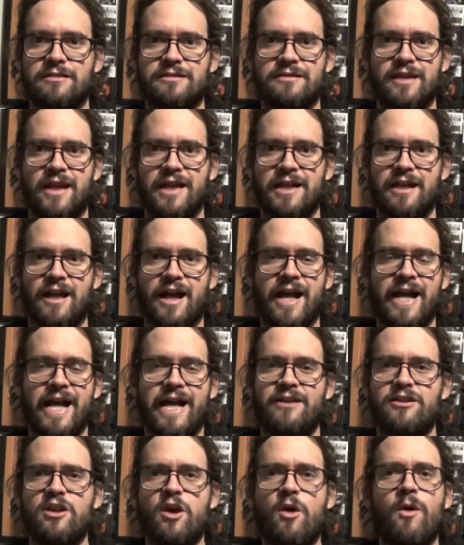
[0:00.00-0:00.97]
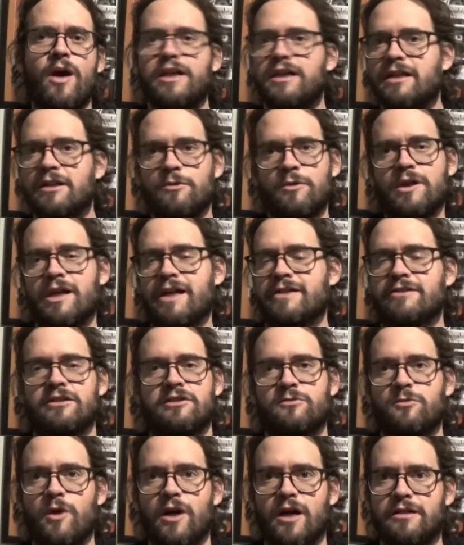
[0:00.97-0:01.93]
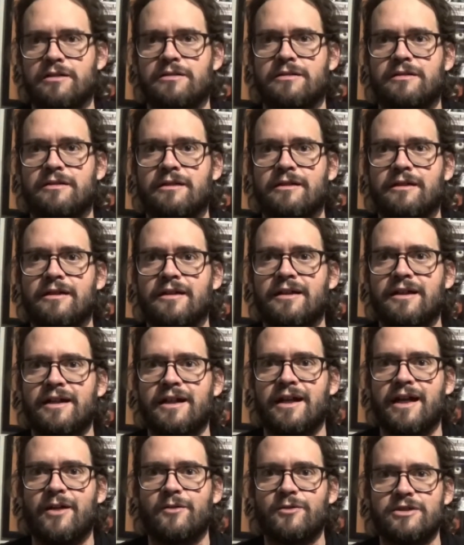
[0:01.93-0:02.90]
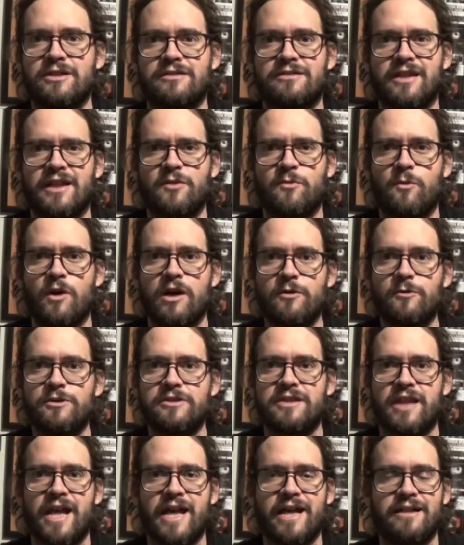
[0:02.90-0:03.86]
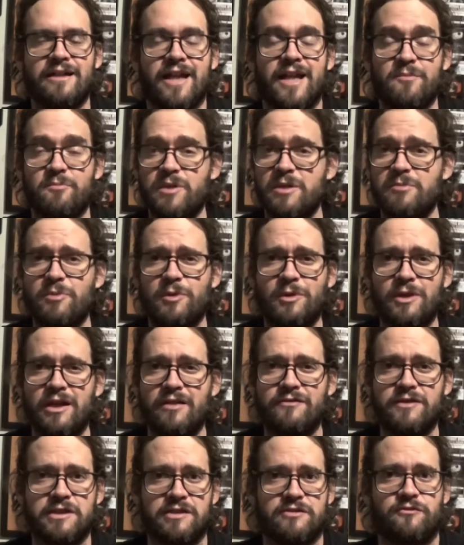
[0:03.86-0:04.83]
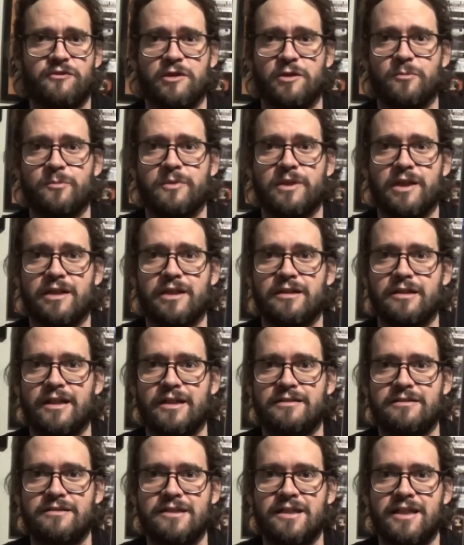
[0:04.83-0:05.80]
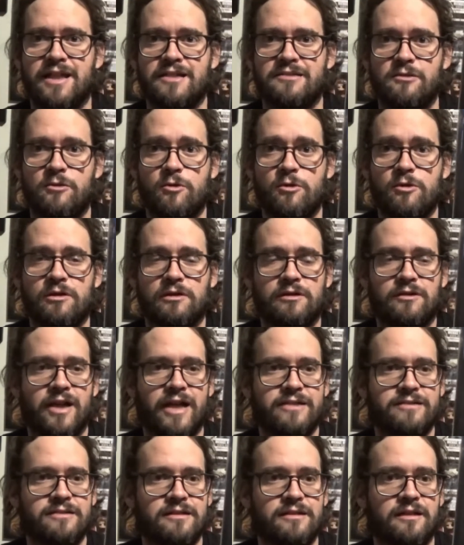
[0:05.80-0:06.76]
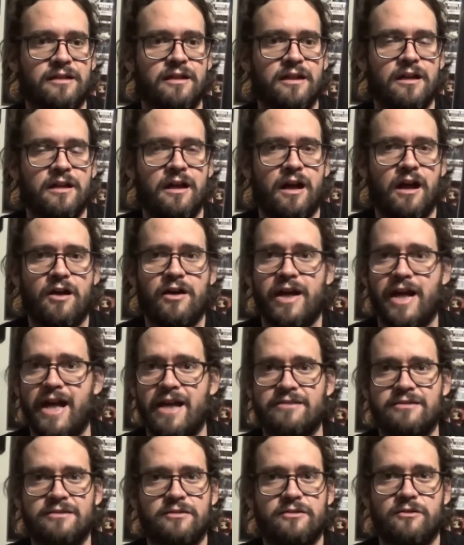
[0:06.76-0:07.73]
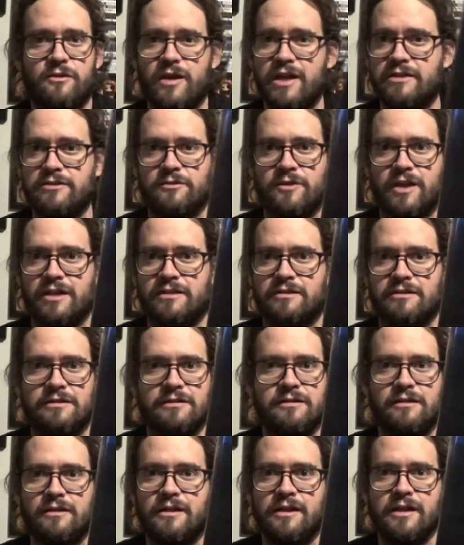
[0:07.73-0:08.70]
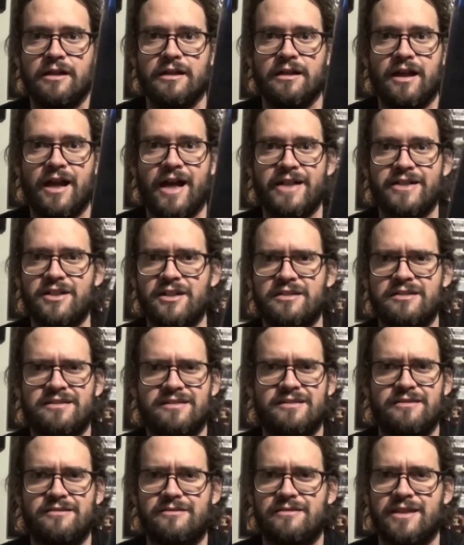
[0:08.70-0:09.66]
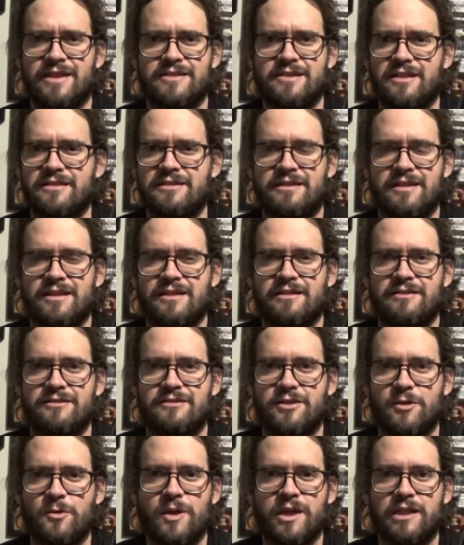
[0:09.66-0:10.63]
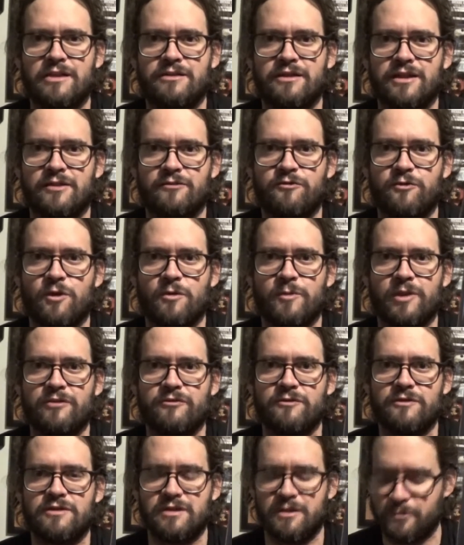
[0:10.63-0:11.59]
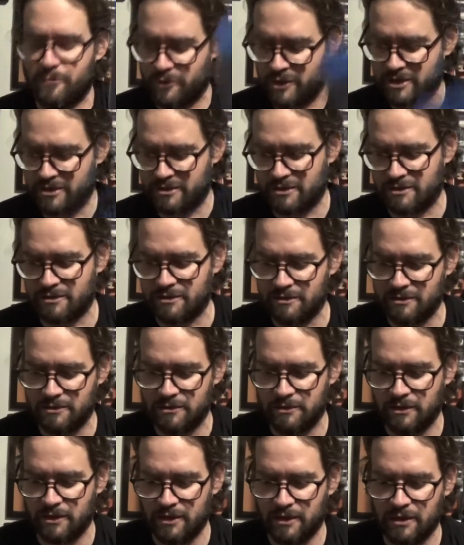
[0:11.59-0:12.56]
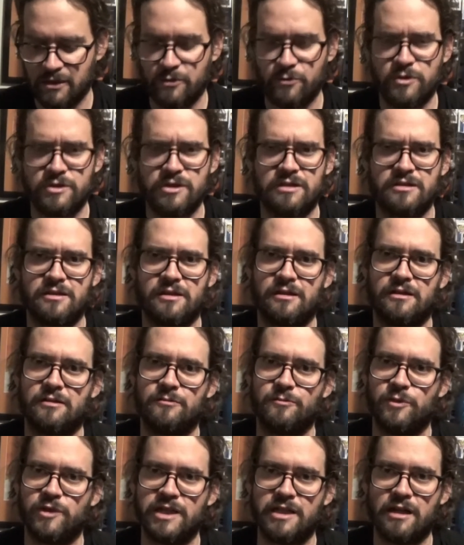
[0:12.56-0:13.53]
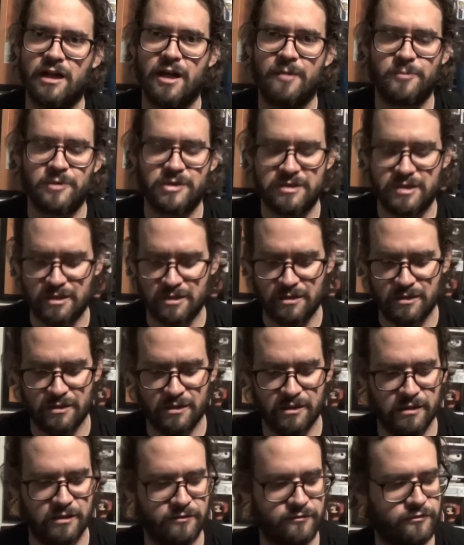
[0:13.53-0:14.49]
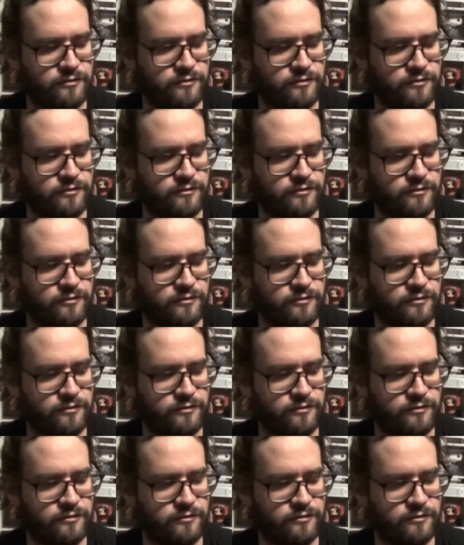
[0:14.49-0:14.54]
any. I had no idea what I had just watched. I was just like, what was that? And people love this film and see it as a horror classic. Ari Aster, great director. It just didn't do anything for me for some reason, which is the complete opposite of